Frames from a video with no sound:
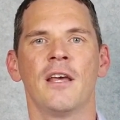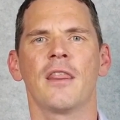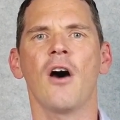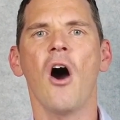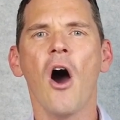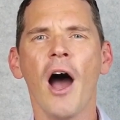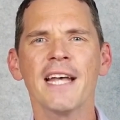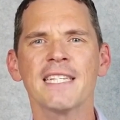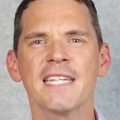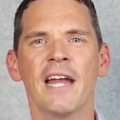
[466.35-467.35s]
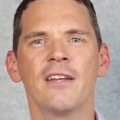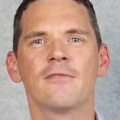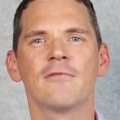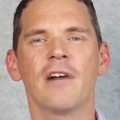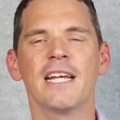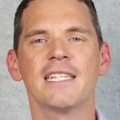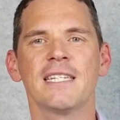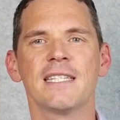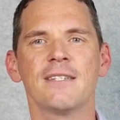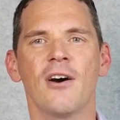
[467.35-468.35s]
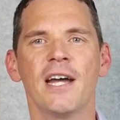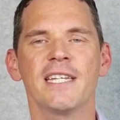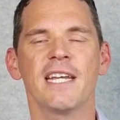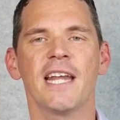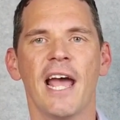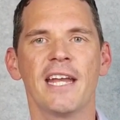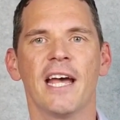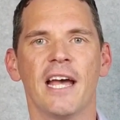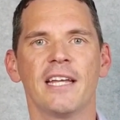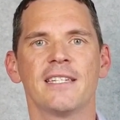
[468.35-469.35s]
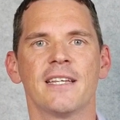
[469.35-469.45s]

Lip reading: the highest annual rate since 1988.